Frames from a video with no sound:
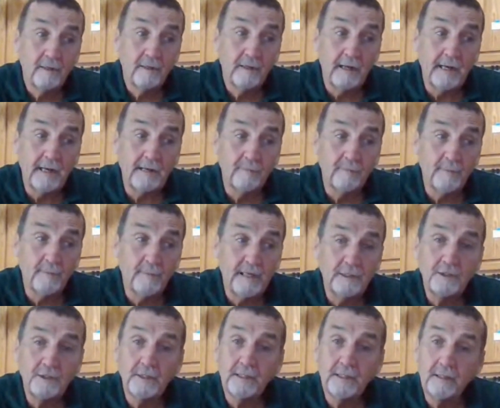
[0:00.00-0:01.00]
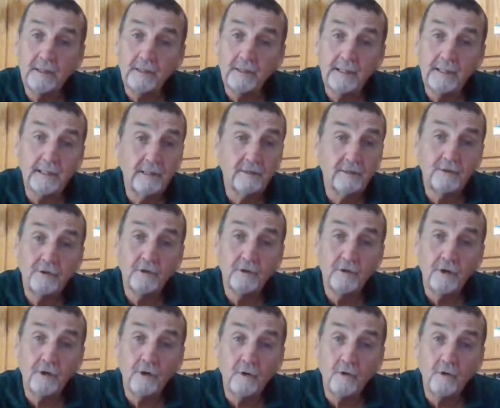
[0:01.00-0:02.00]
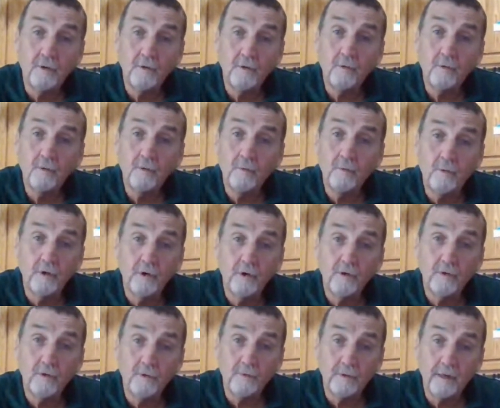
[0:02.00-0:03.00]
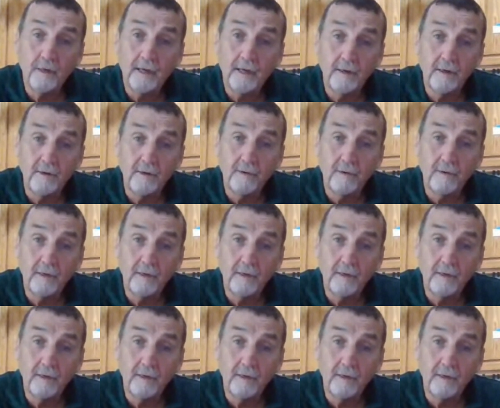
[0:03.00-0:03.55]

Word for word: and basically to the whole world now.